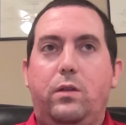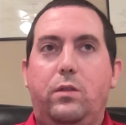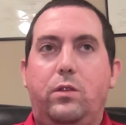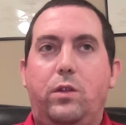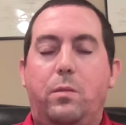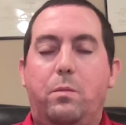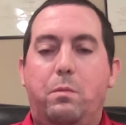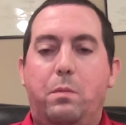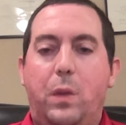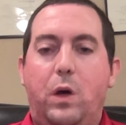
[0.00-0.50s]

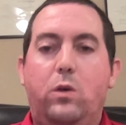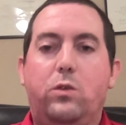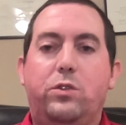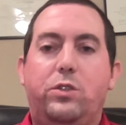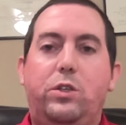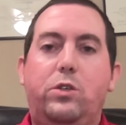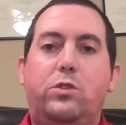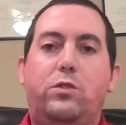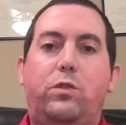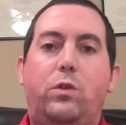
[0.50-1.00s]
The most
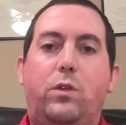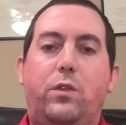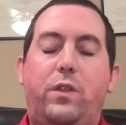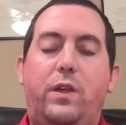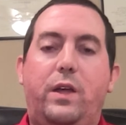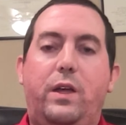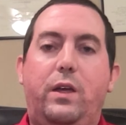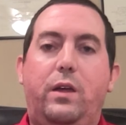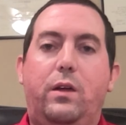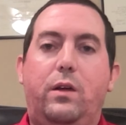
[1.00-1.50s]
useful
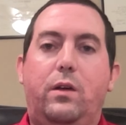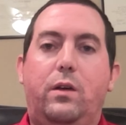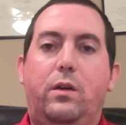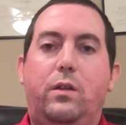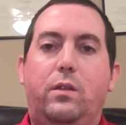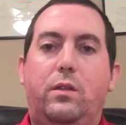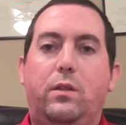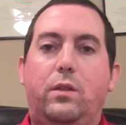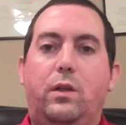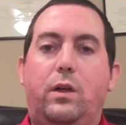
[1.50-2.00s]
thing
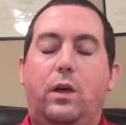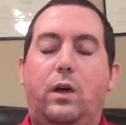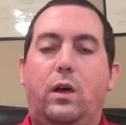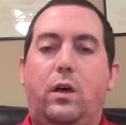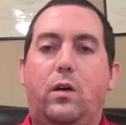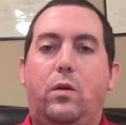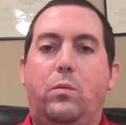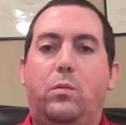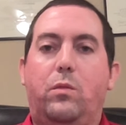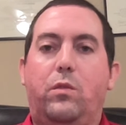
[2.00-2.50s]

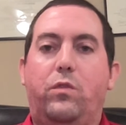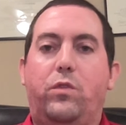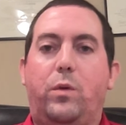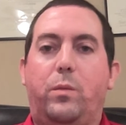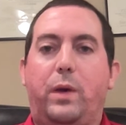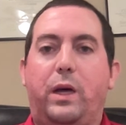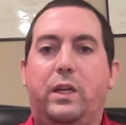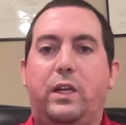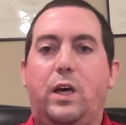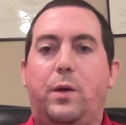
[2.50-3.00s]
um, from
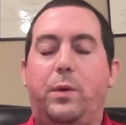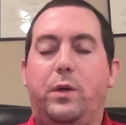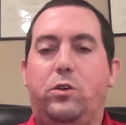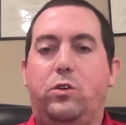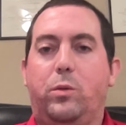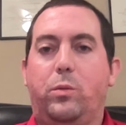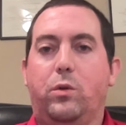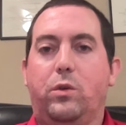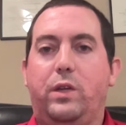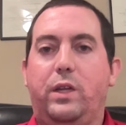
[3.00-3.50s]
my time at
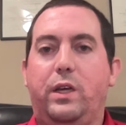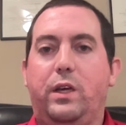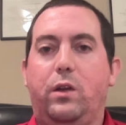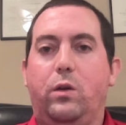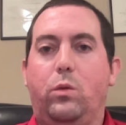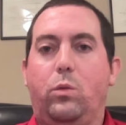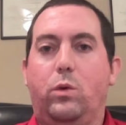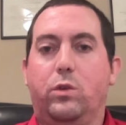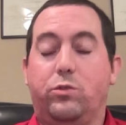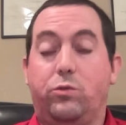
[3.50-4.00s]

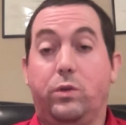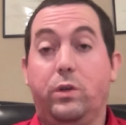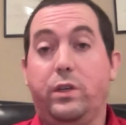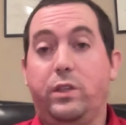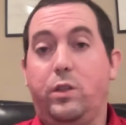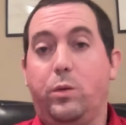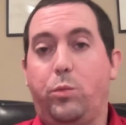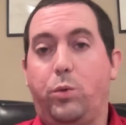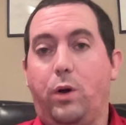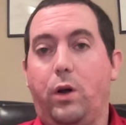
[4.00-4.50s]
TripleTen was really
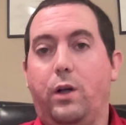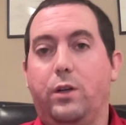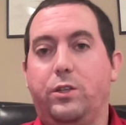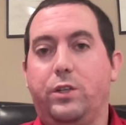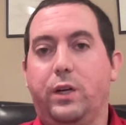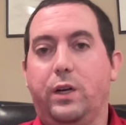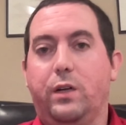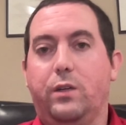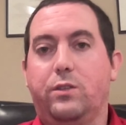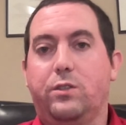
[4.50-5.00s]
the
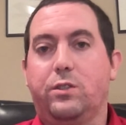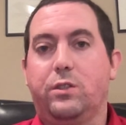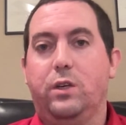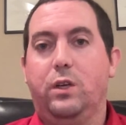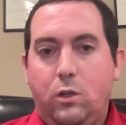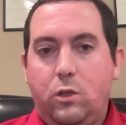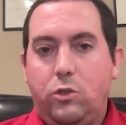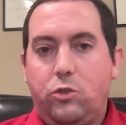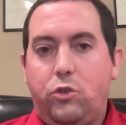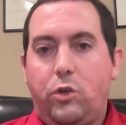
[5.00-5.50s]
projects.
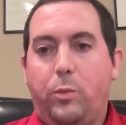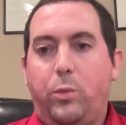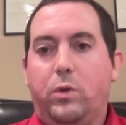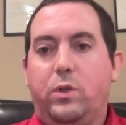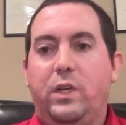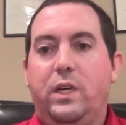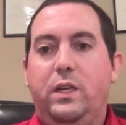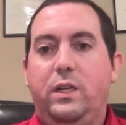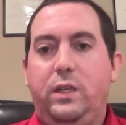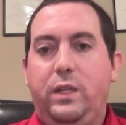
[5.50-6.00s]

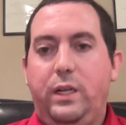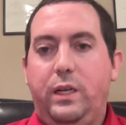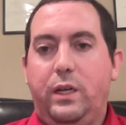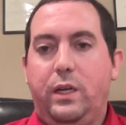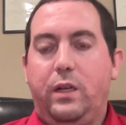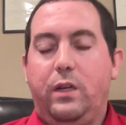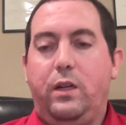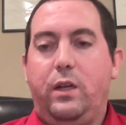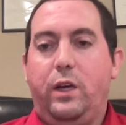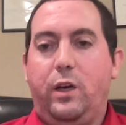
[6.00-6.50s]
TripleTen
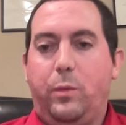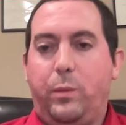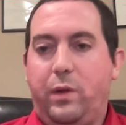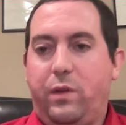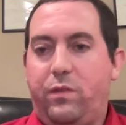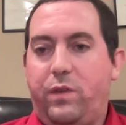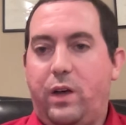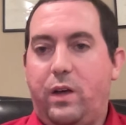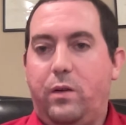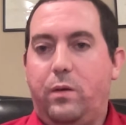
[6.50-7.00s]
did help me
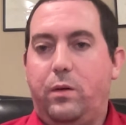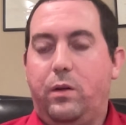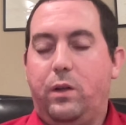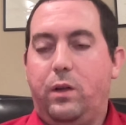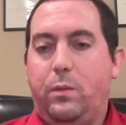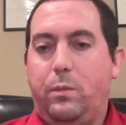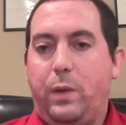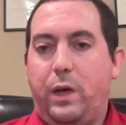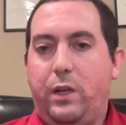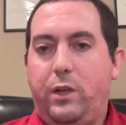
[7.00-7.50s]
find
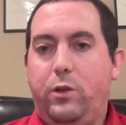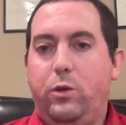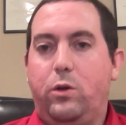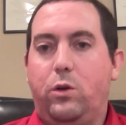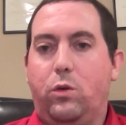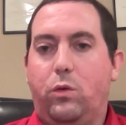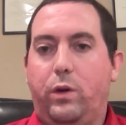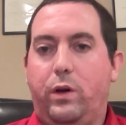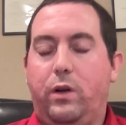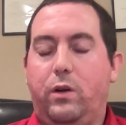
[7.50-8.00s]
my new
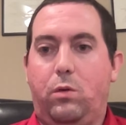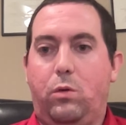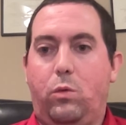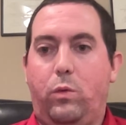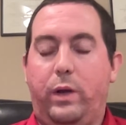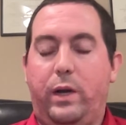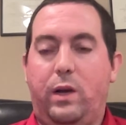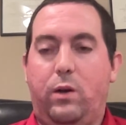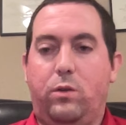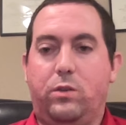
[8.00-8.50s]
career
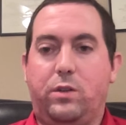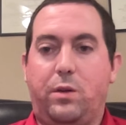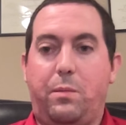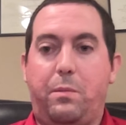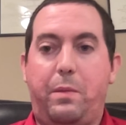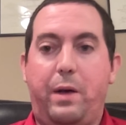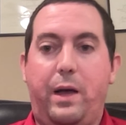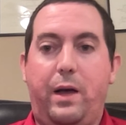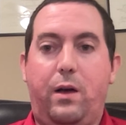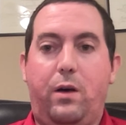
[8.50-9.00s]
when I was
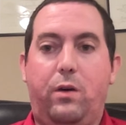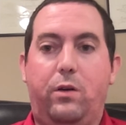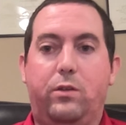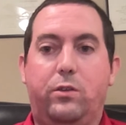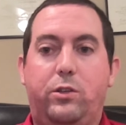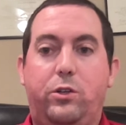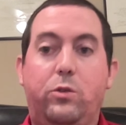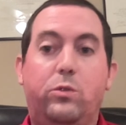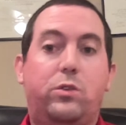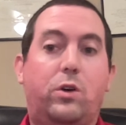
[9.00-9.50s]

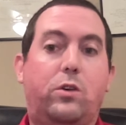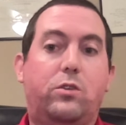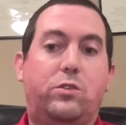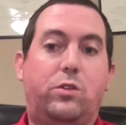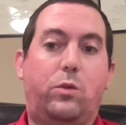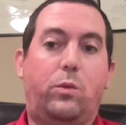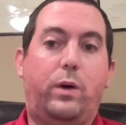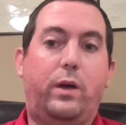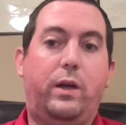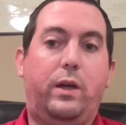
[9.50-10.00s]
about two thirds
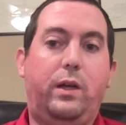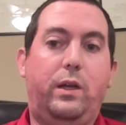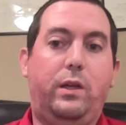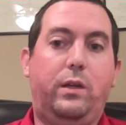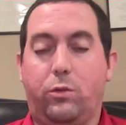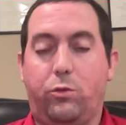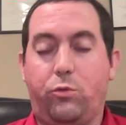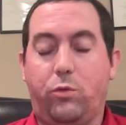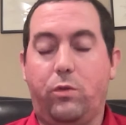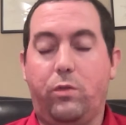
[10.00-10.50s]
of the way
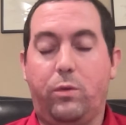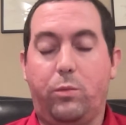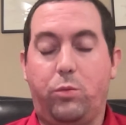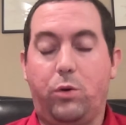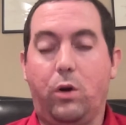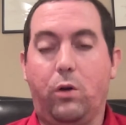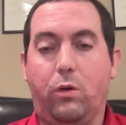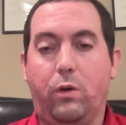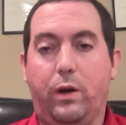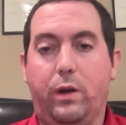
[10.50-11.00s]
through the
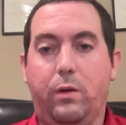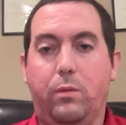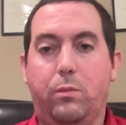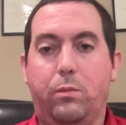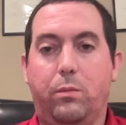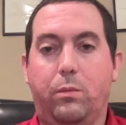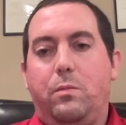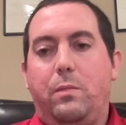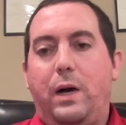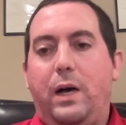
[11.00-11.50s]
program.
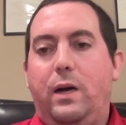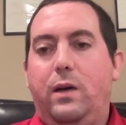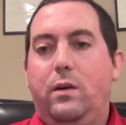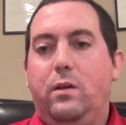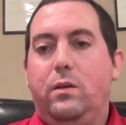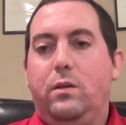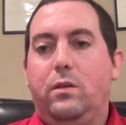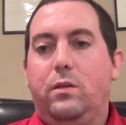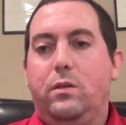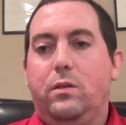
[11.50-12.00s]

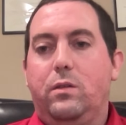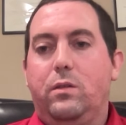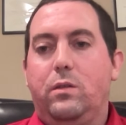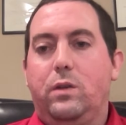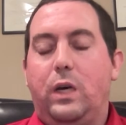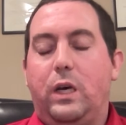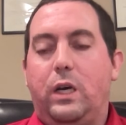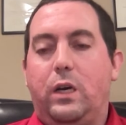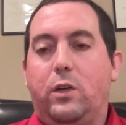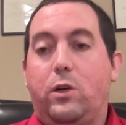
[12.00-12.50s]
My
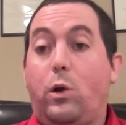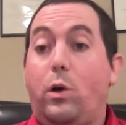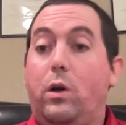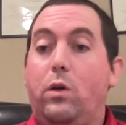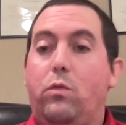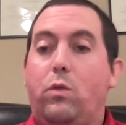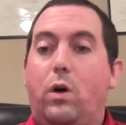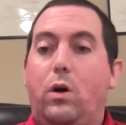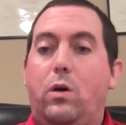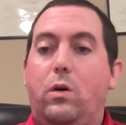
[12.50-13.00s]
uh,
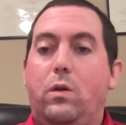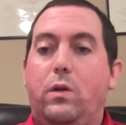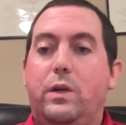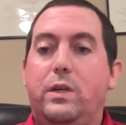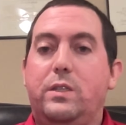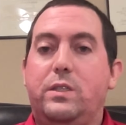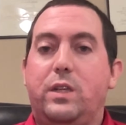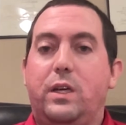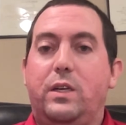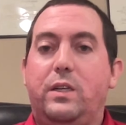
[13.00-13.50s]
current role
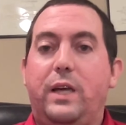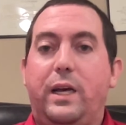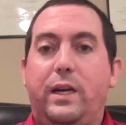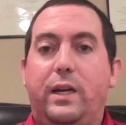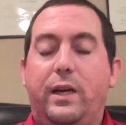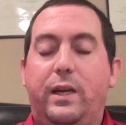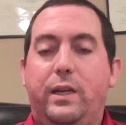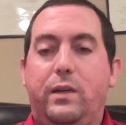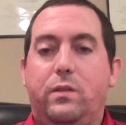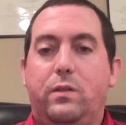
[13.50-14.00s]
is a
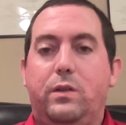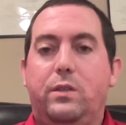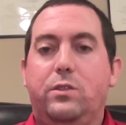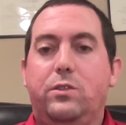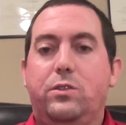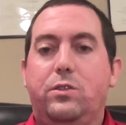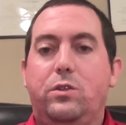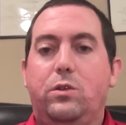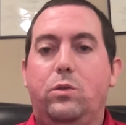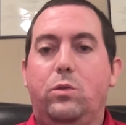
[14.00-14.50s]
data
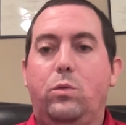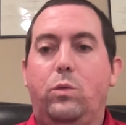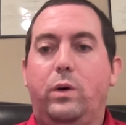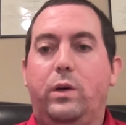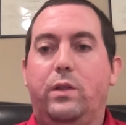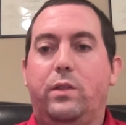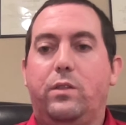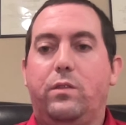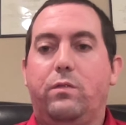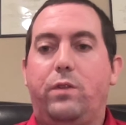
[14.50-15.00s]
analyst
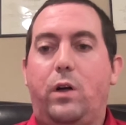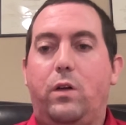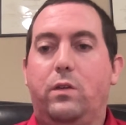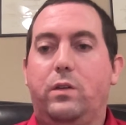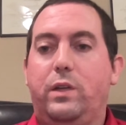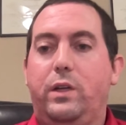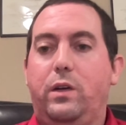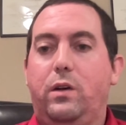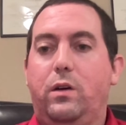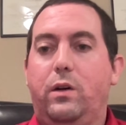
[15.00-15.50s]
with
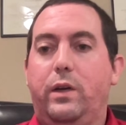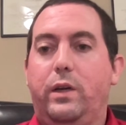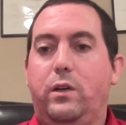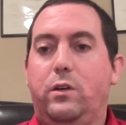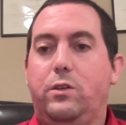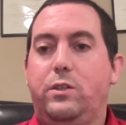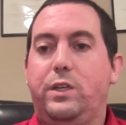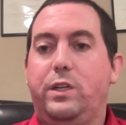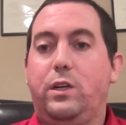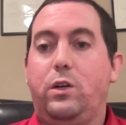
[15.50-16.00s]
Volunteer
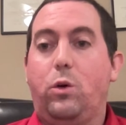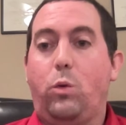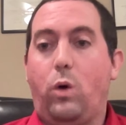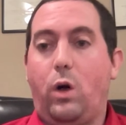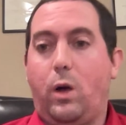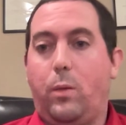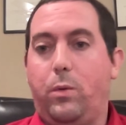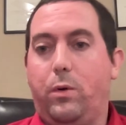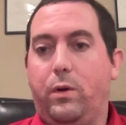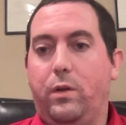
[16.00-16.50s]
Energy
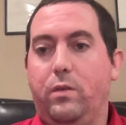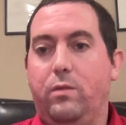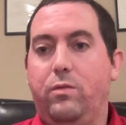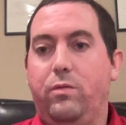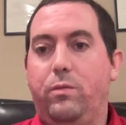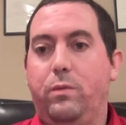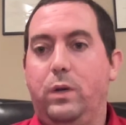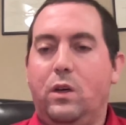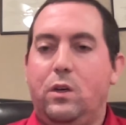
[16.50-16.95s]
Cooperative.